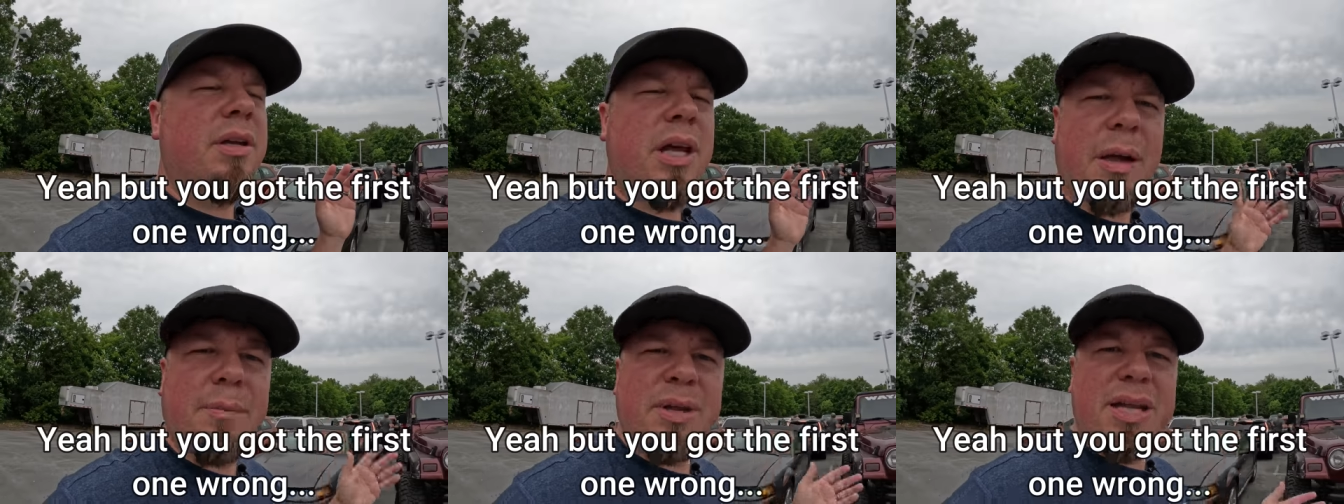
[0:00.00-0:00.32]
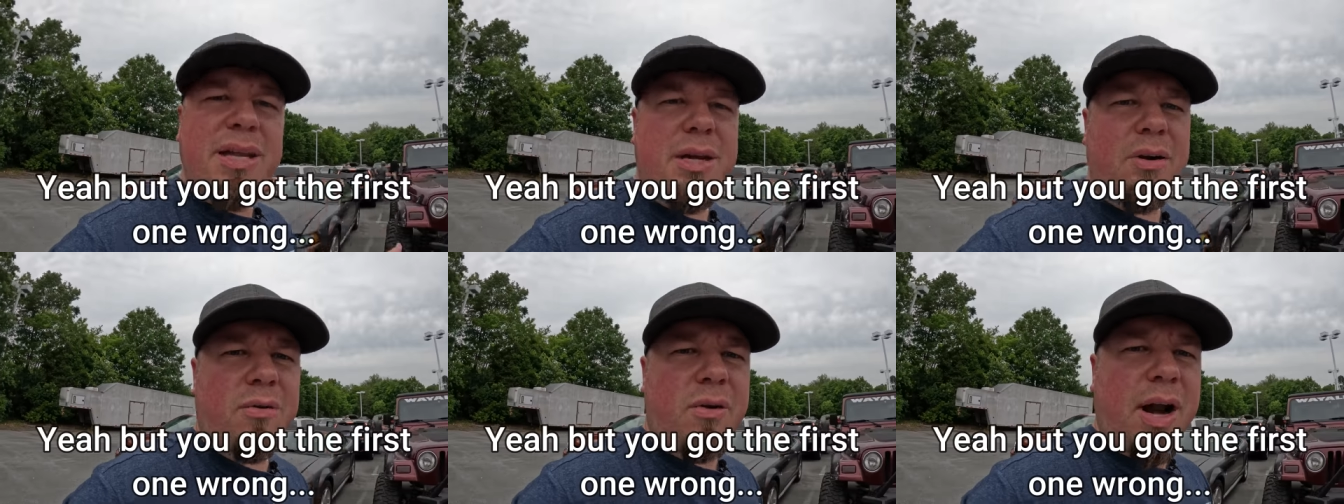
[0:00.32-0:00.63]
I'm
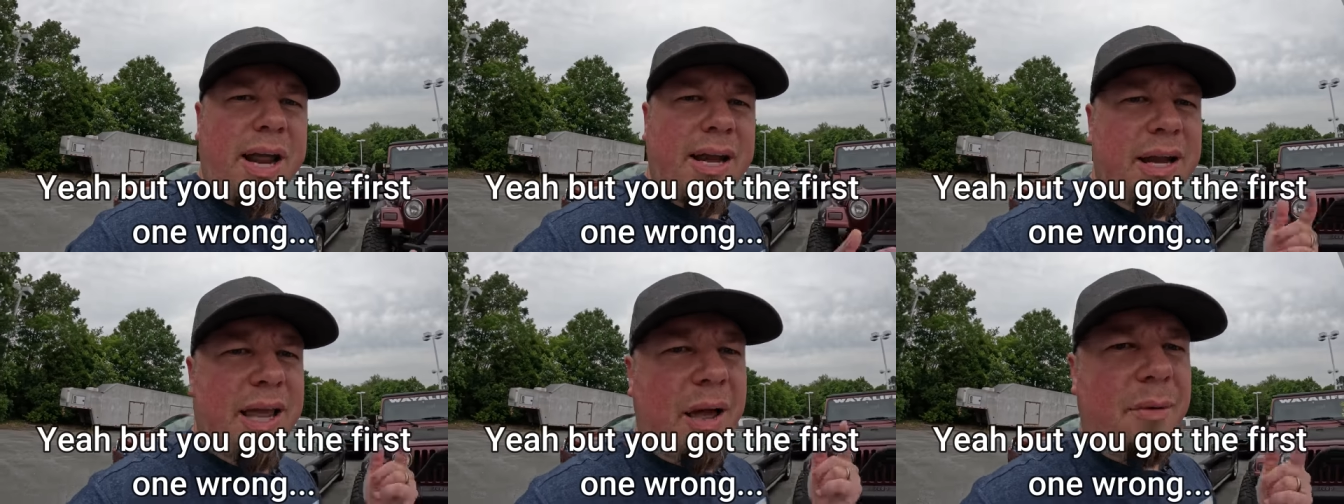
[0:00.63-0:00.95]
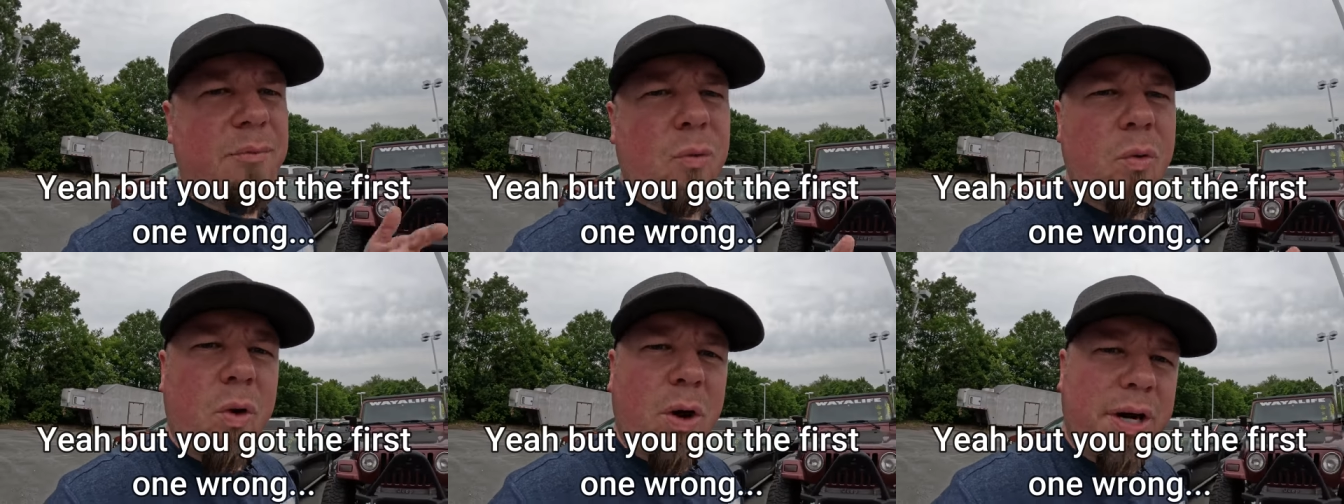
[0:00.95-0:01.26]
getting it right.
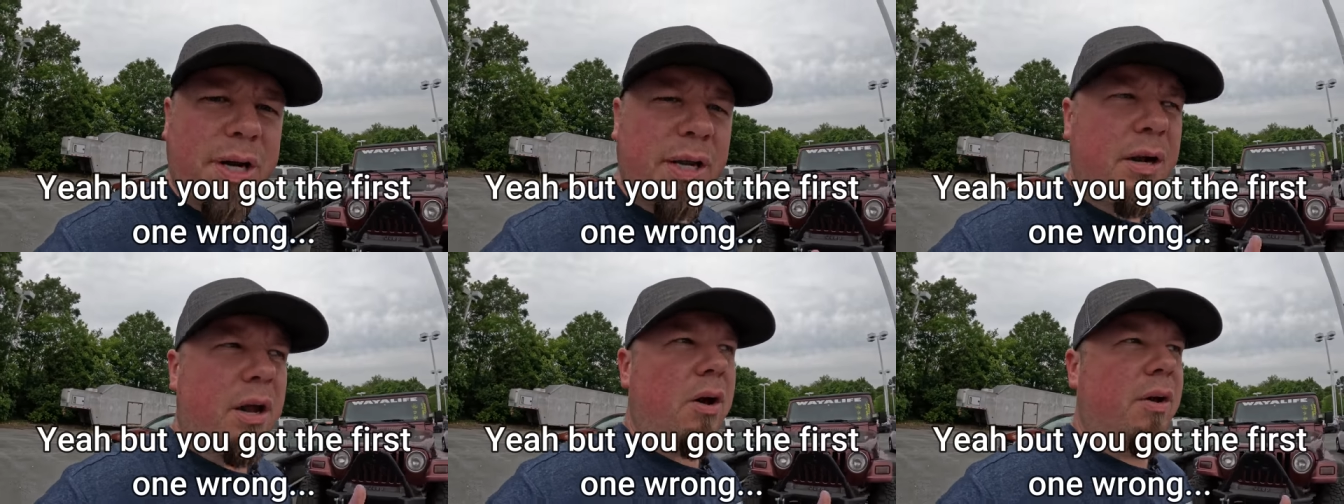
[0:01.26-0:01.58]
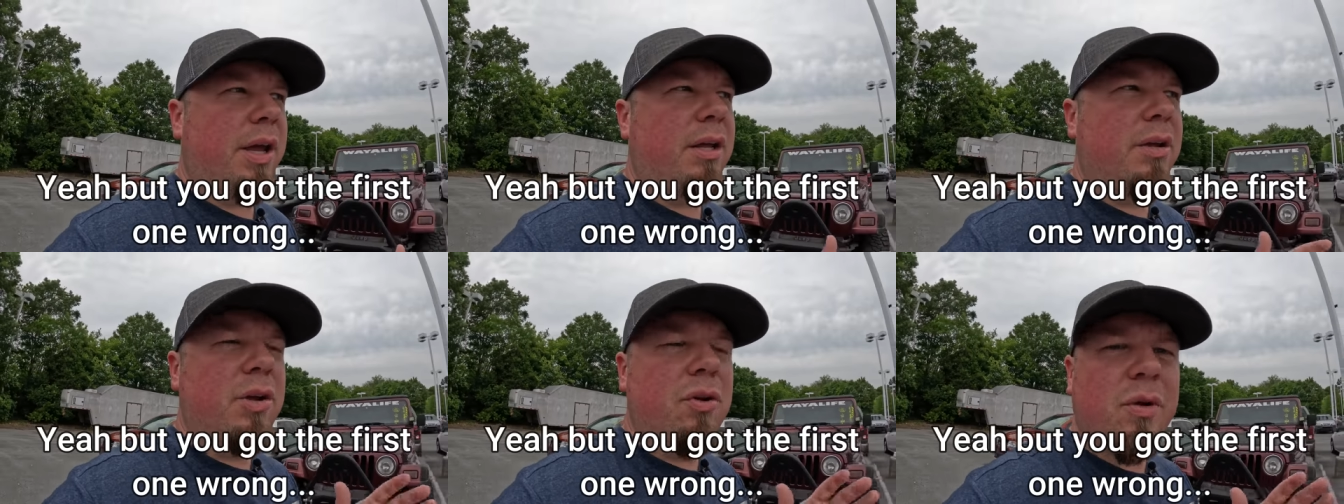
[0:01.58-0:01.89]
I'm working
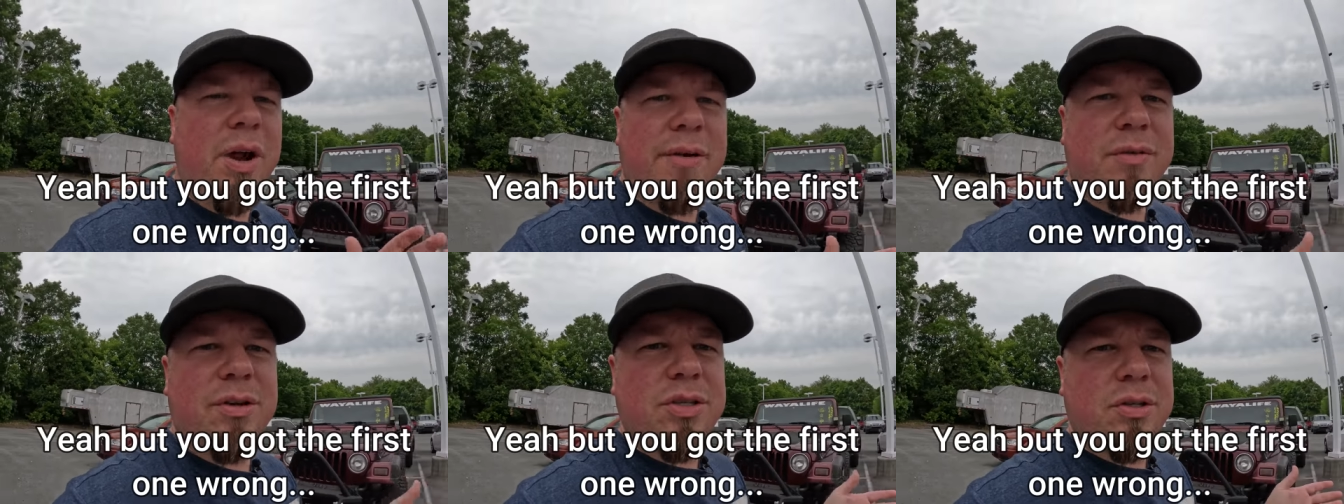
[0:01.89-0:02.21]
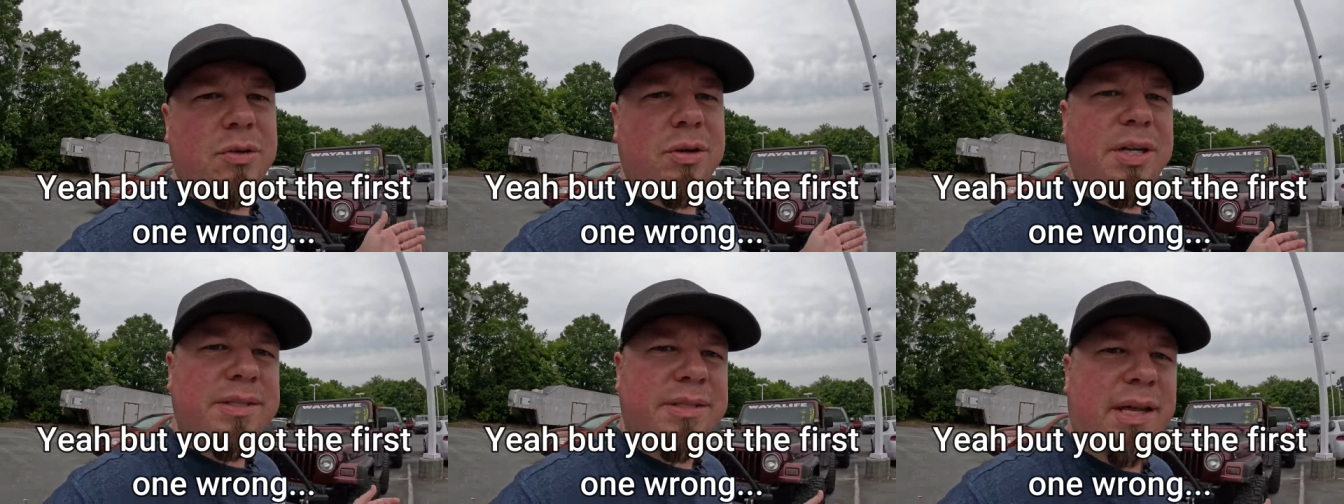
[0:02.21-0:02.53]
on it. Whoever's
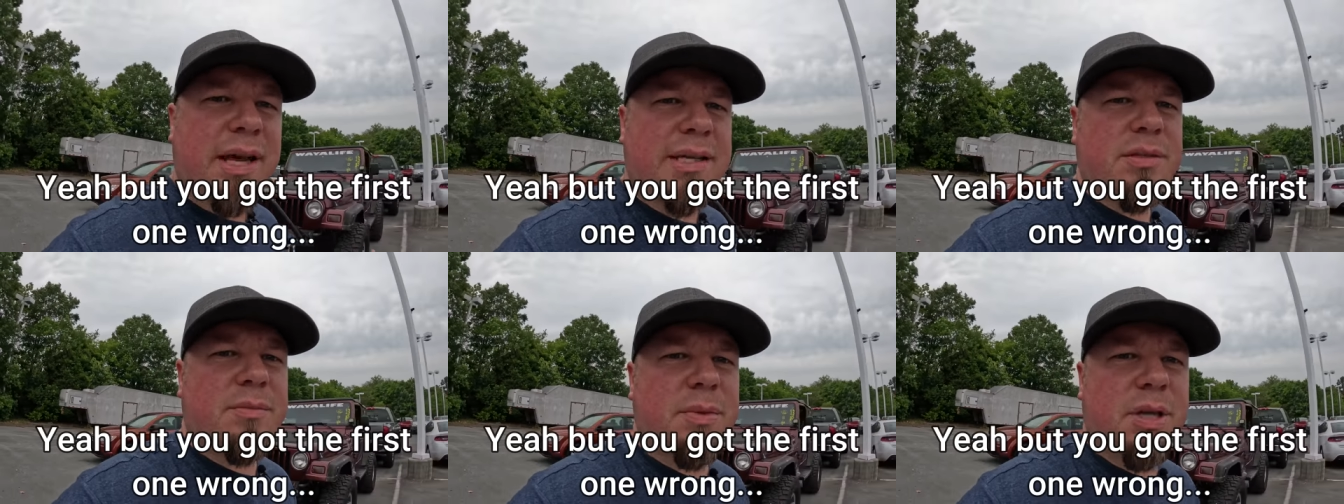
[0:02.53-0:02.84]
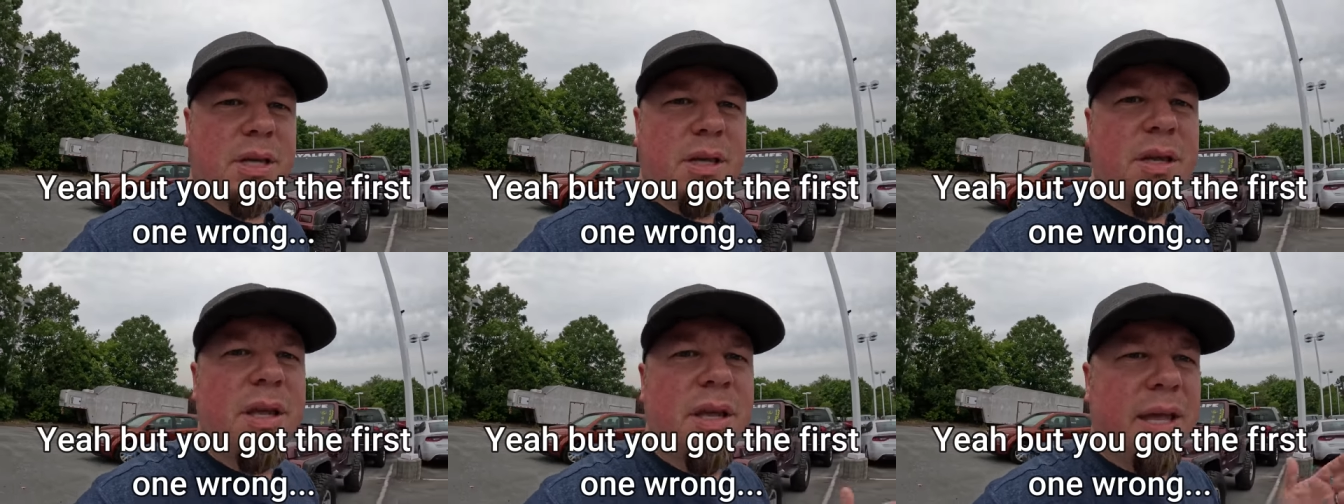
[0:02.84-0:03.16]
criticizing
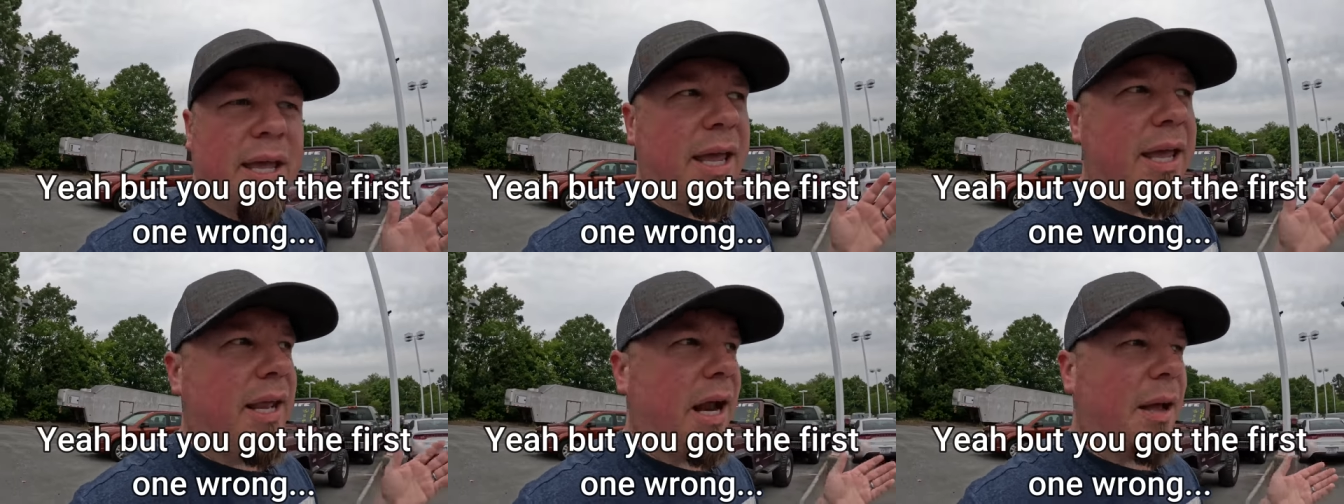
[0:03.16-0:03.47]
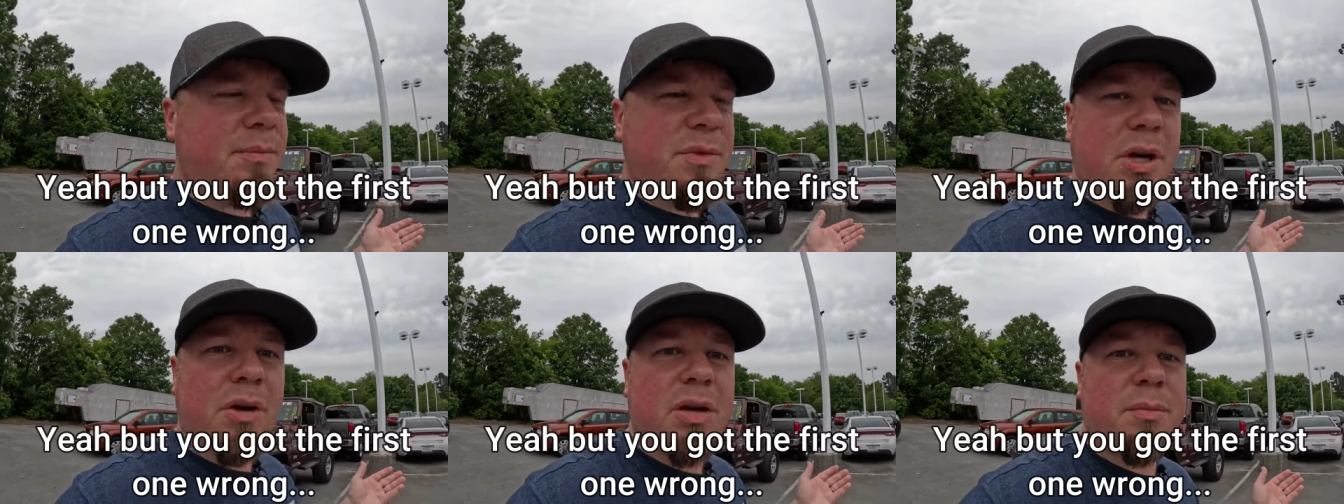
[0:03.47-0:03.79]
me, and
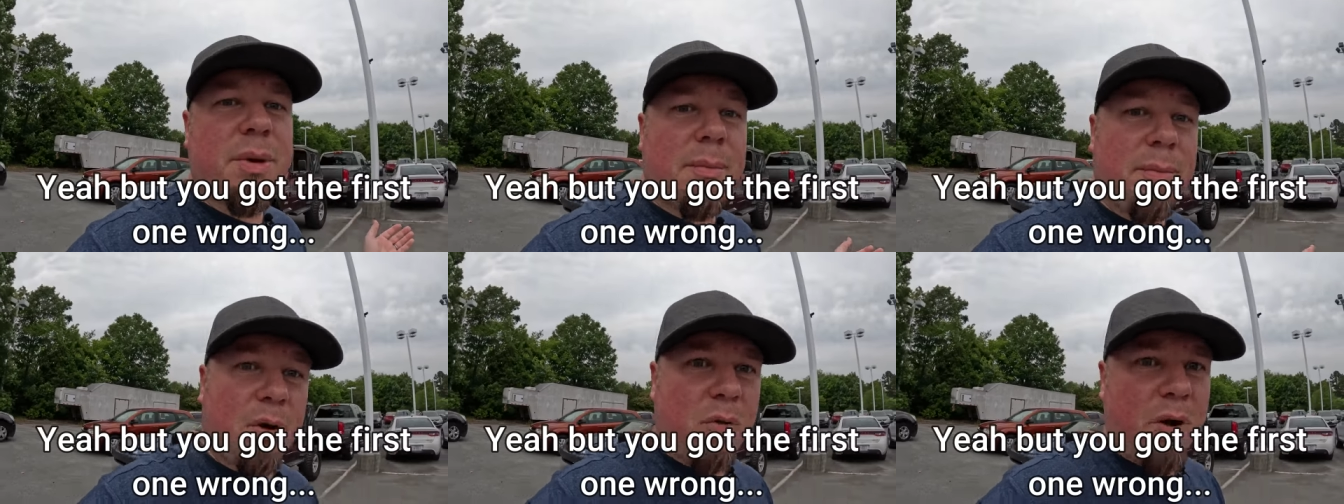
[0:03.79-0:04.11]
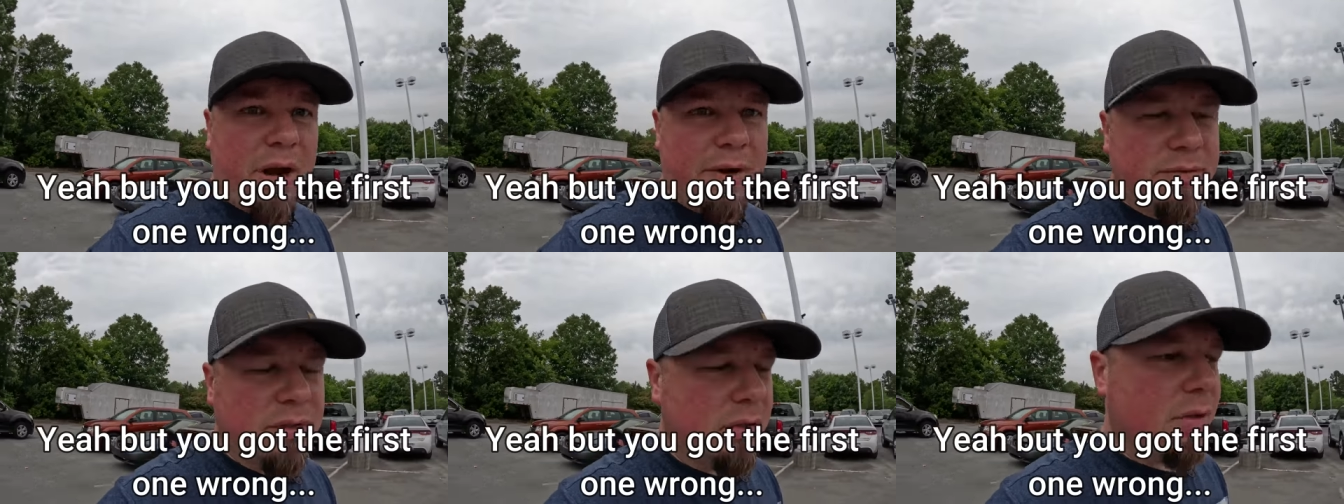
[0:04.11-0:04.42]
I'm talking about my
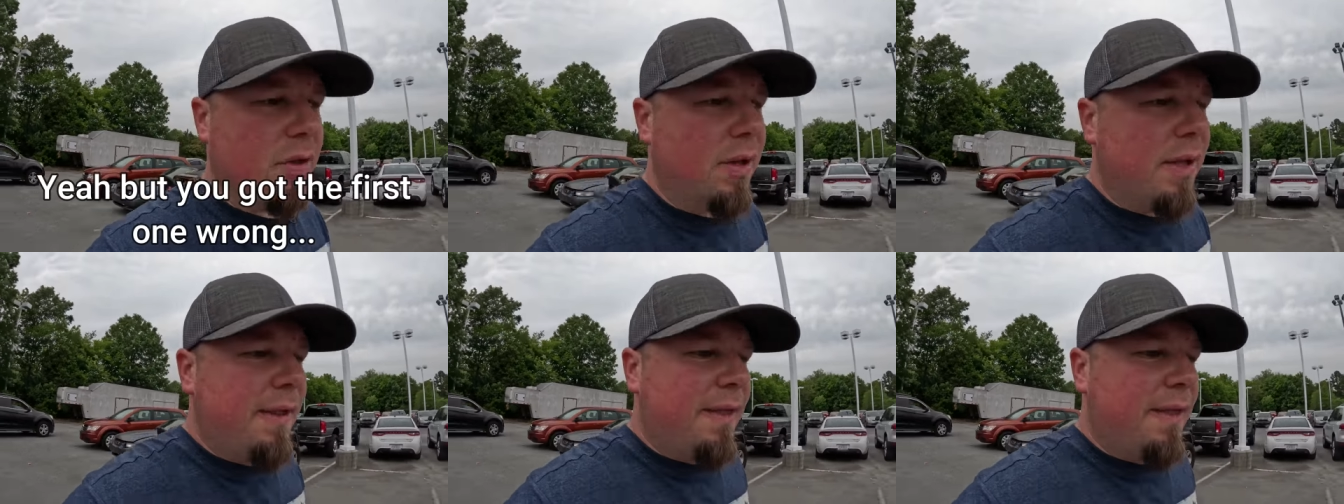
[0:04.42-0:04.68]
wife too.